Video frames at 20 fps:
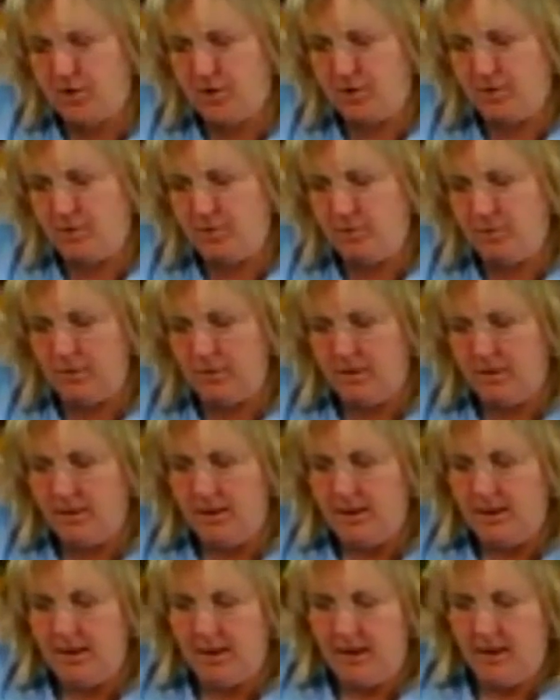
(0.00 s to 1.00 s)
too.
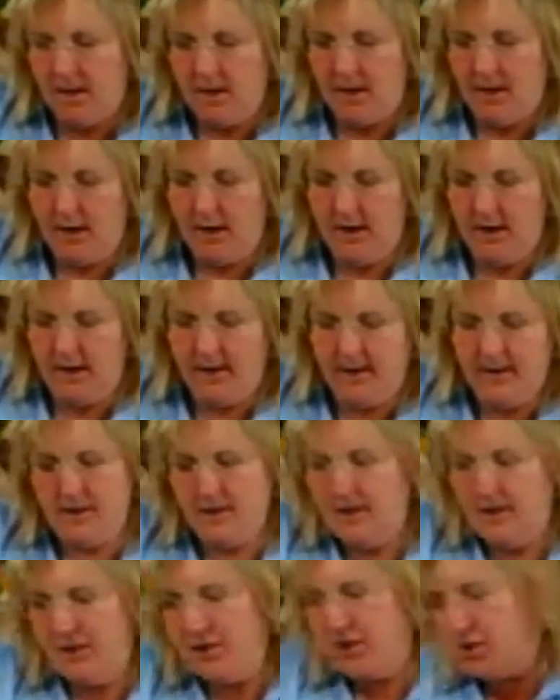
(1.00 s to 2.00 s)
And
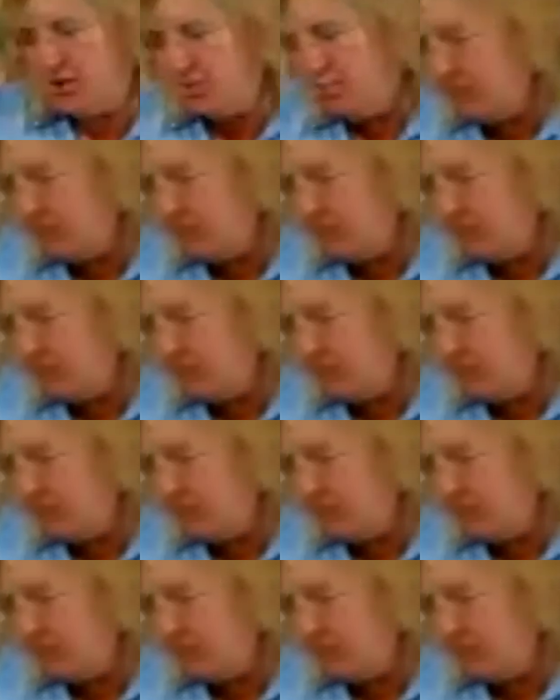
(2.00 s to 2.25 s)
it just